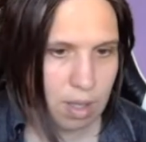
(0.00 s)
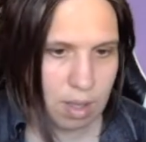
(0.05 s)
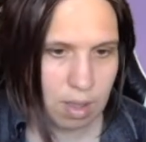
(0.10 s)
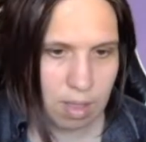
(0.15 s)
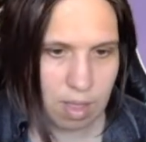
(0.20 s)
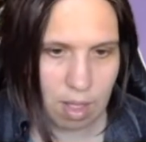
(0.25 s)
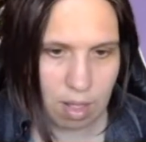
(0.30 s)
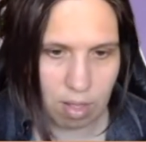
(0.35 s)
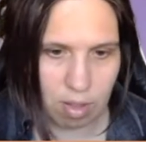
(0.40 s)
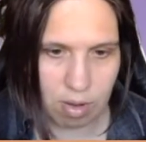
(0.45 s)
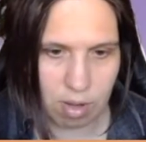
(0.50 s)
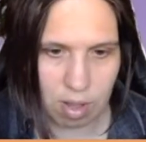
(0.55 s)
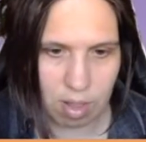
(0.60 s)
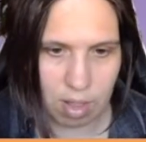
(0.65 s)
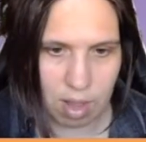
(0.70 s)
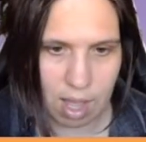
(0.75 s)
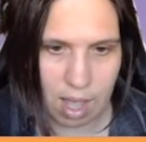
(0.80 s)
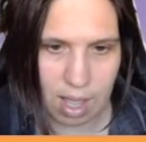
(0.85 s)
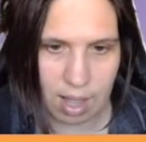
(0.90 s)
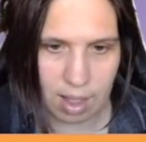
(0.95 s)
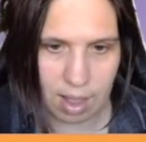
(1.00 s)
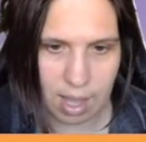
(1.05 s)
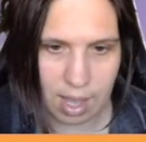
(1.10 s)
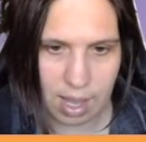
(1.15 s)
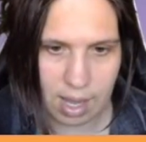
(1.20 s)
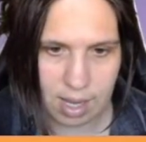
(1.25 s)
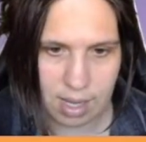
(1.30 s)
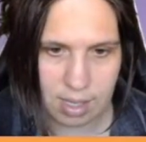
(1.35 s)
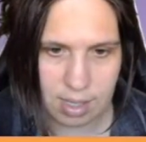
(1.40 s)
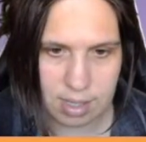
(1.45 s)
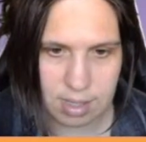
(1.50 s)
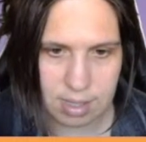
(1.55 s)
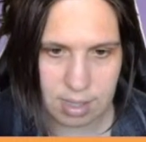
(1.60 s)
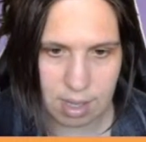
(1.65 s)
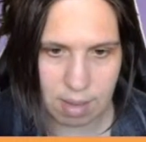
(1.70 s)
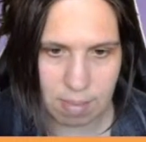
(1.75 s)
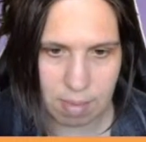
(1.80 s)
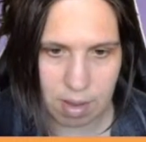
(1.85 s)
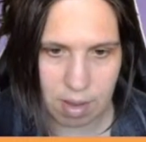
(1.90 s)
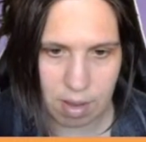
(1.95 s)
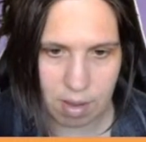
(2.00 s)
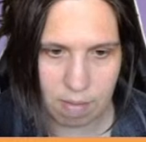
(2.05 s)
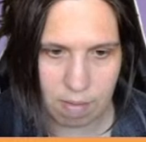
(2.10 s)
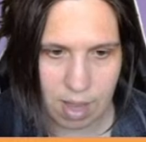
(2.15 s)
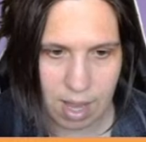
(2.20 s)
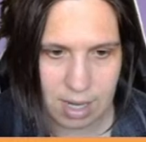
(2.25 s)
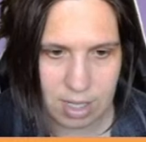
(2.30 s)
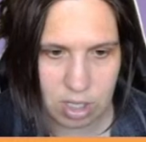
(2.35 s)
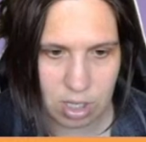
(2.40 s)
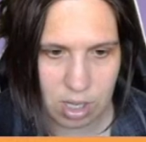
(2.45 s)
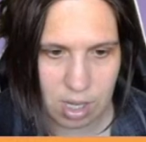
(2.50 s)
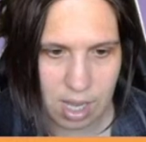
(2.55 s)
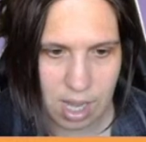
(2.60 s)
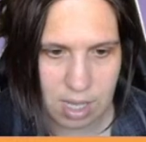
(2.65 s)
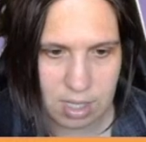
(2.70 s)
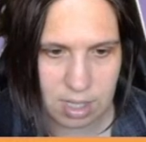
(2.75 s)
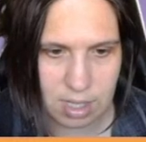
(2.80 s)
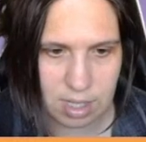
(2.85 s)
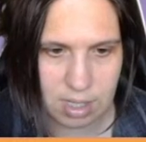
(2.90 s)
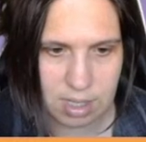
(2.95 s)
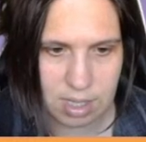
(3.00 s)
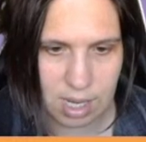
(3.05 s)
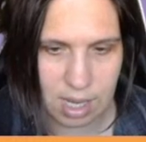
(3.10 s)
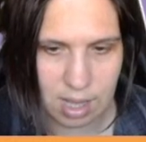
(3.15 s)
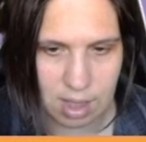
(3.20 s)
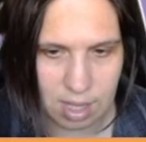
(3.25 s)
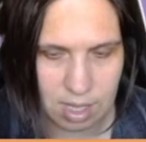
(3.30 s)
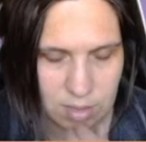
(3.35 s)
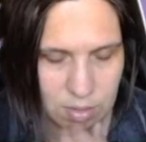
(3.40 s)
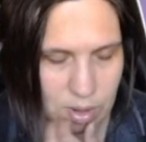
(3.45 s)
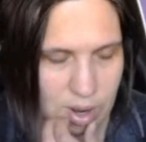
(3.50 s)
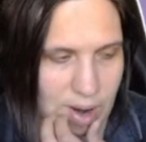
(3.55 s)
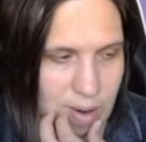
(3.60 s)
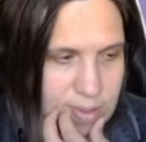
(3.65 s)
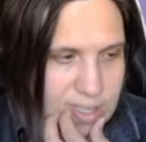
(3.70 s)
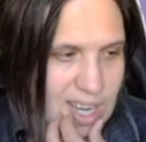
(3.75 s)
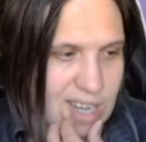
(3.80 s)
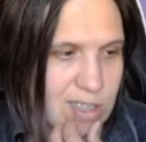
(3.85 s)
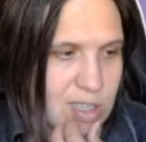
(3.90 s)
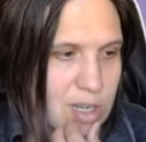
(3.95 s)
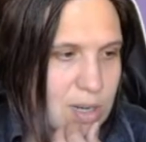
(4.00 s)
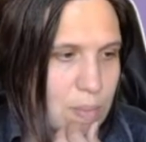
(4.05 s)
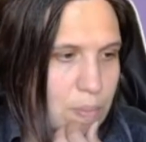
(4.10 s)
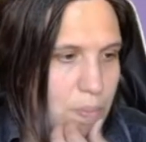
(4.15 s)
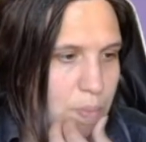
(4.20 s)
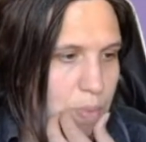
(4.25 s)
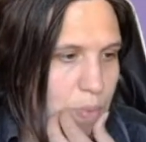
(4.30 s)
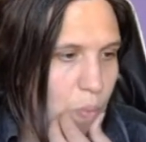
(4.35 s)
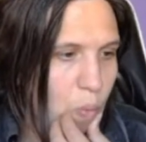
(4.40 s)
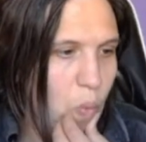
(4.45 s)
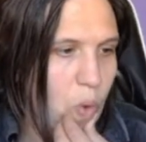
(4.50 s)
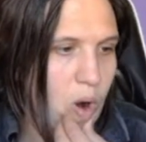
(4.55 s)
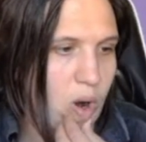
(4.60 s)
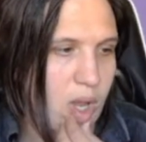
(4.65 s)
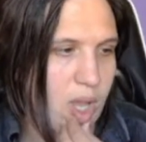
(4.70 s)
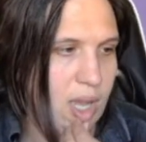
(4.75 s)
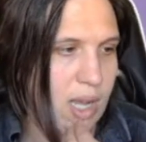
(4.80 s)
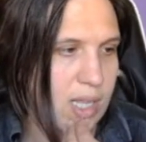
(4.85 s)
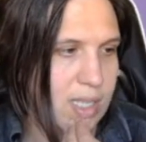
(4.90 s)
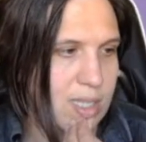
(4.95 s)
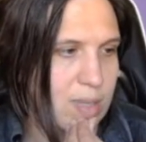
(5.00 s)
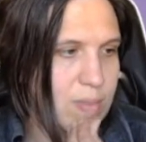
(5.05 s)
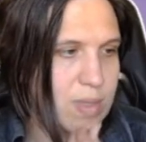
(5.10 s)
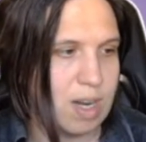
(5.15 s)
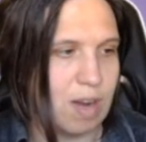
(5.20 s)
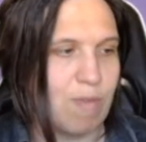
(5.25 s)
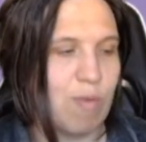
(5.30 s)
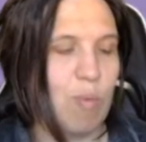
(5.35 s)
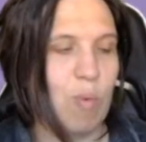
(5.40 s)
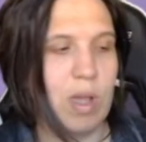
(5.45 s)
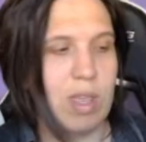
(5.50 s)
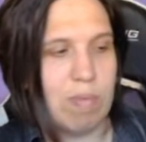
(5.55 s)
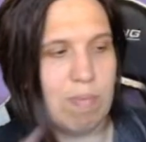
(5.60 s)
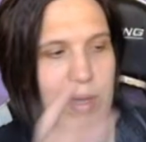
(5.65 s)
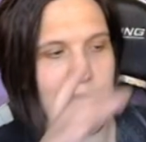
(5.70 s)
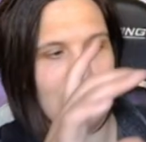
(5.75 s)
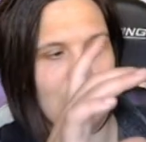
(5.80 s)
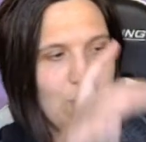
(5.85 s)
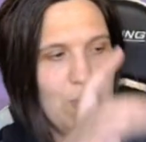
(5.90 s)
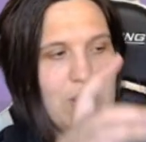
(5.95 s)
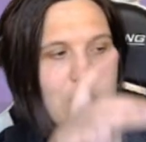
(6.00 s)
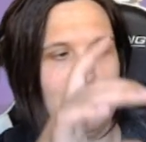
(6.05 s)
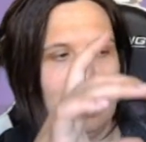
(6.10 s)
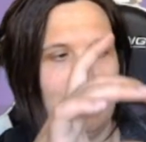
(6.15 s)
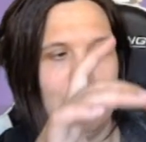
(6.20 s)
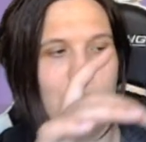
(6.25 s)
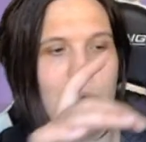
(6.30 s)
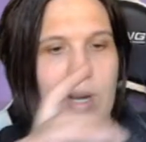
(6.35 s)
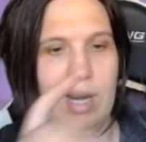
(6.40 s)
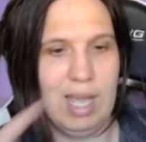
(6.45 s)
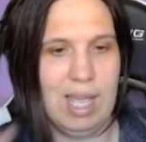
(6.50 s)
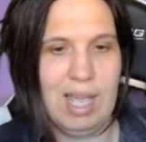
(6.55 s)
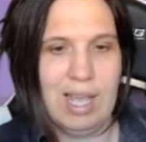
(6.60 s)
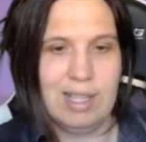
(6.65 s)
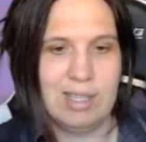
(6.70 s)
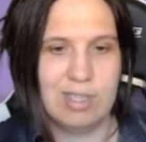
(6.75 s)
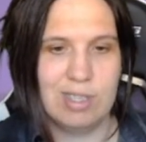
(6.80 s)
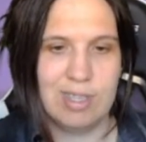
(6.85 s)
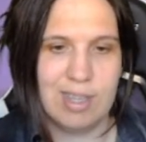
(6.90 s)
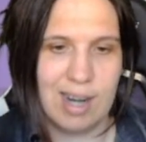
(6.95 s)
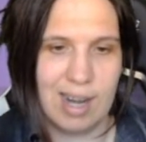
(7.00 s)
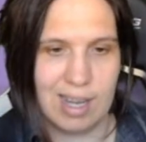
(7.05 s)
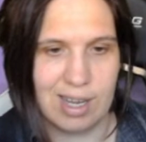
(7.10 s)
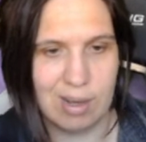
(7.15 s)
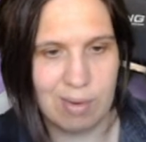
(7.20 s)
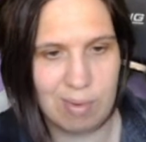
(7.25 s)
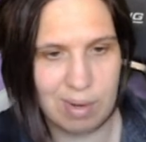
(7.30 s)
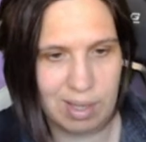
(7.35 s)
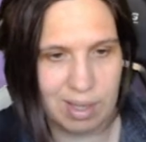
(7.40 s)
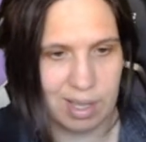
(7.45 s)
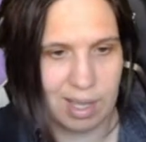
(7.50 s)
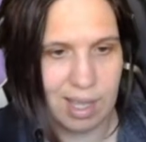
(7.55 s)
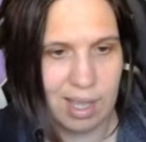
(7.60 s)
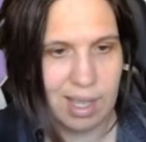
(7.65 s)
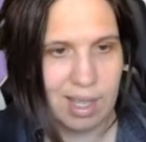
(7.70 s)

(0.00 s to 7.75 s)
That look a lot like some of, actually, you can't see it in this one. I was actually working on some stuff with my Switch in one hand so that I could really